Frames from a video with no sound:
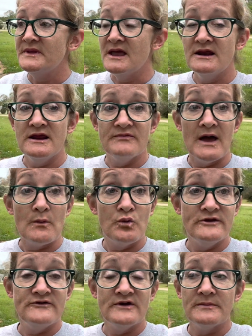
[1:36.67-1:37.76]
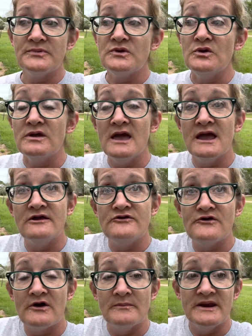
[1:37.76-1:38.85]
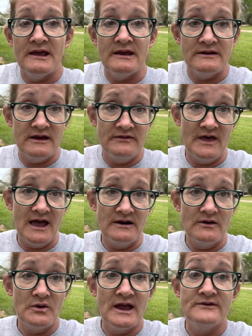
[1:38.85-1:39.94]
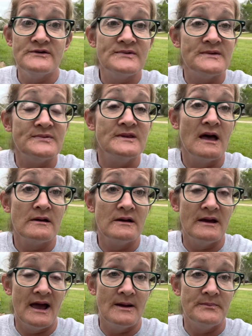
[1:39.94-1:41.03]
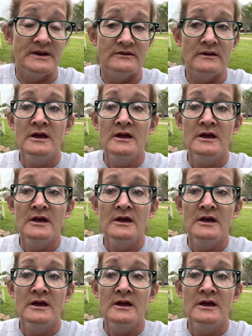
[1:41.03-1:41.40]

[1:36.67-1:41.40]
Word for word: any of that, wood chips, you can't germinate in that. Okay, just it's not going to happen.